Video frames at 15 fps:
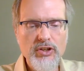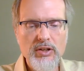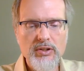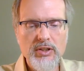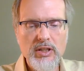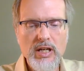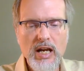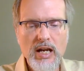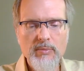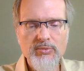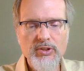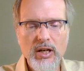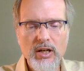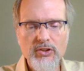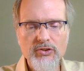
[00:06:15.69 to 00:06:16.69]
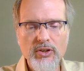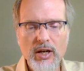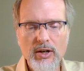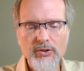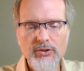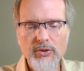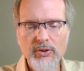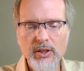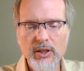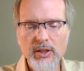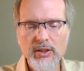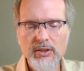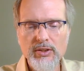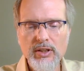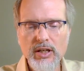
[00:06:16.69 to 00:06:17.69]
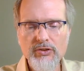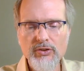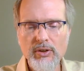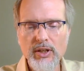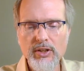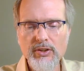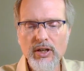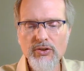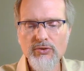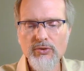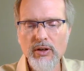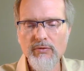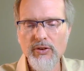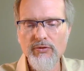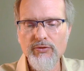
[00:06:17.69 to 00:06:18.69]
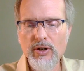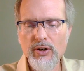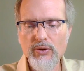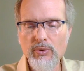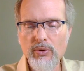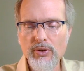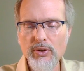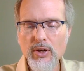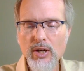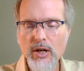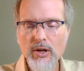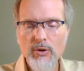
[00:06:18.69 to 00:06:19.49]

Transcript: sent to camps, exiled to the desolate tundra of the far north,